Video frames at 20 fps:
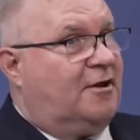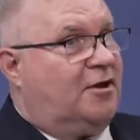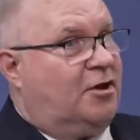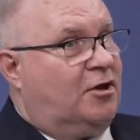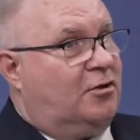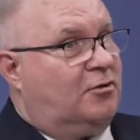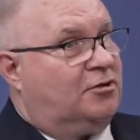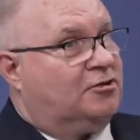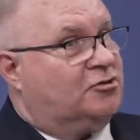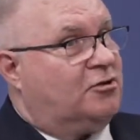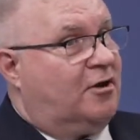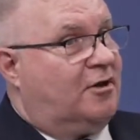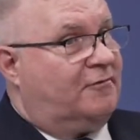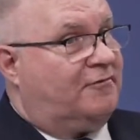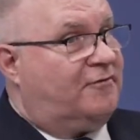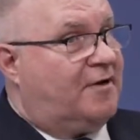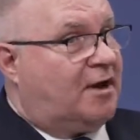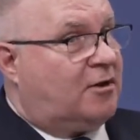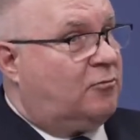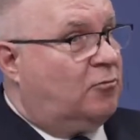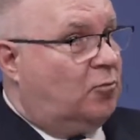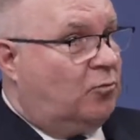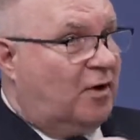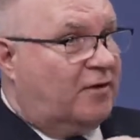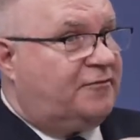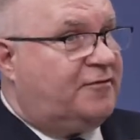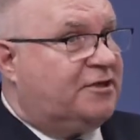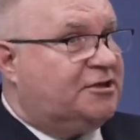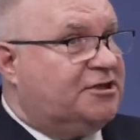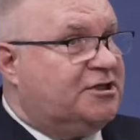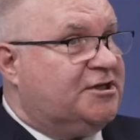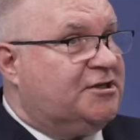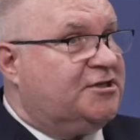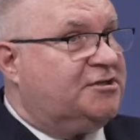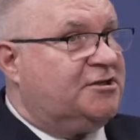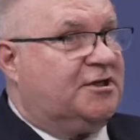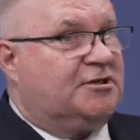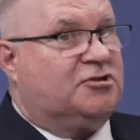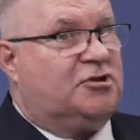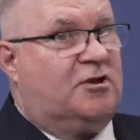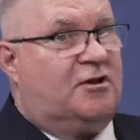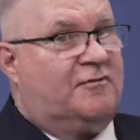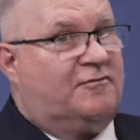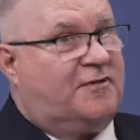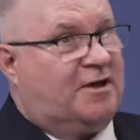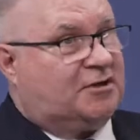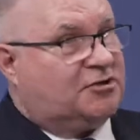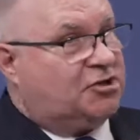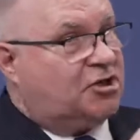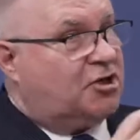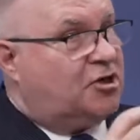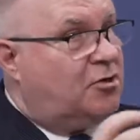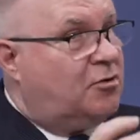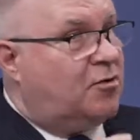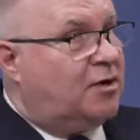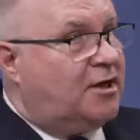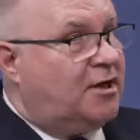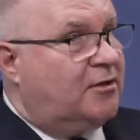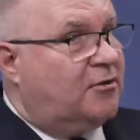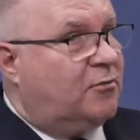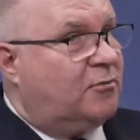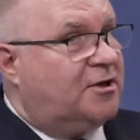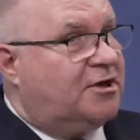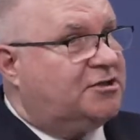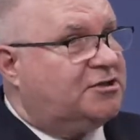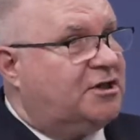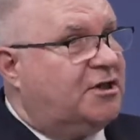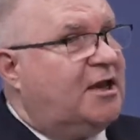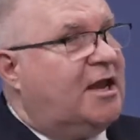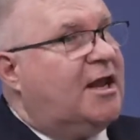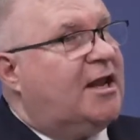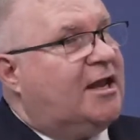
It's going to affect refugees. It's going to affect security in the region.